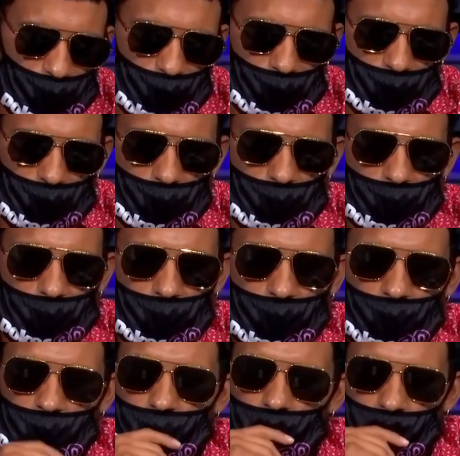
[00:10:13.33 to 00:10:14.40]

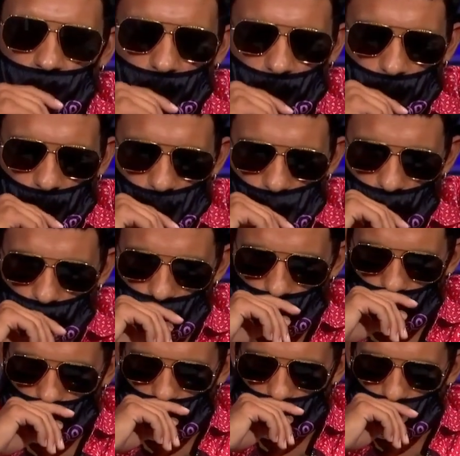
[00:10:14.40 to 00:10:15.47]

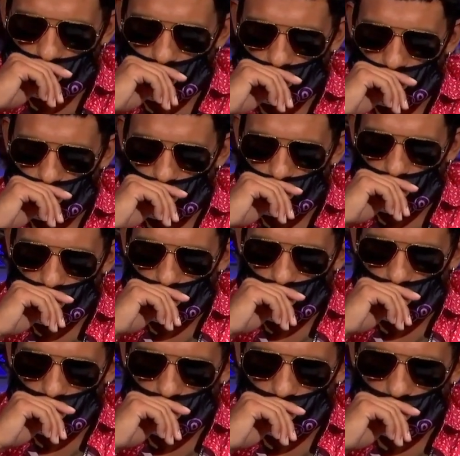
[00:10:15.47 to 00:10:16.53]

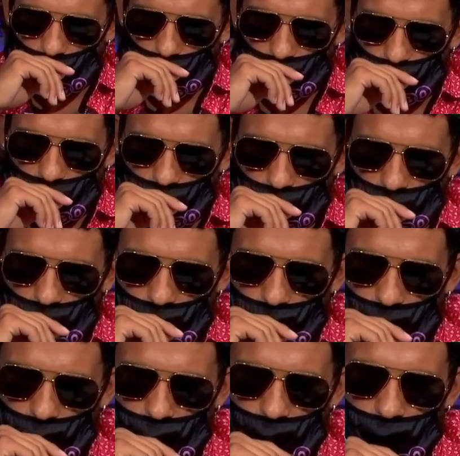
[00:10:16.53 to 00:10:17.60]
(no one is talking)